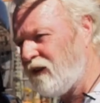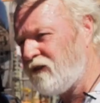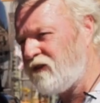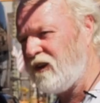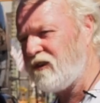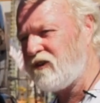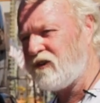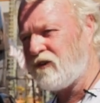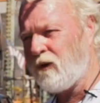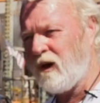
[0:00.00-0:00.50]
is
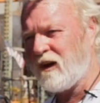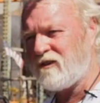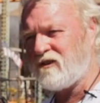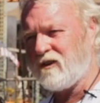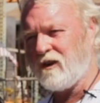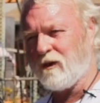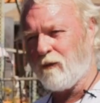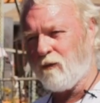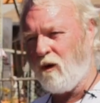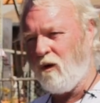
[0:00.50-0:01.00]
this truck's
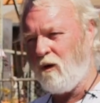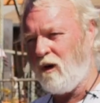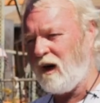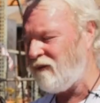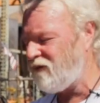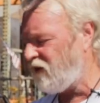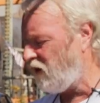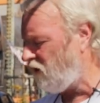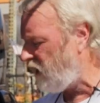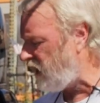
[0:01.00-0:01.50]
going to roll
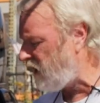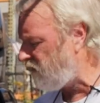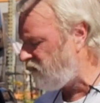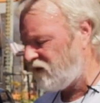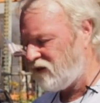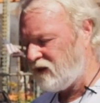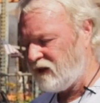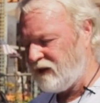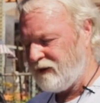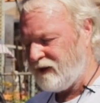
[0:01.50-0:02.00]
off the
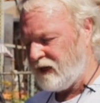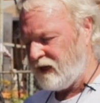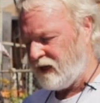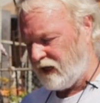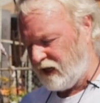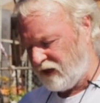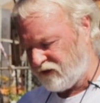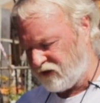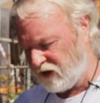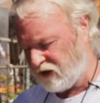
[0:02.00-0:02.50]
lift,
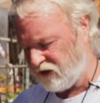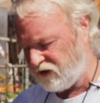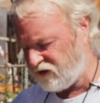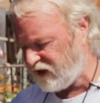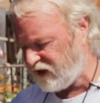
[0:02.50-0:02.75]
it's going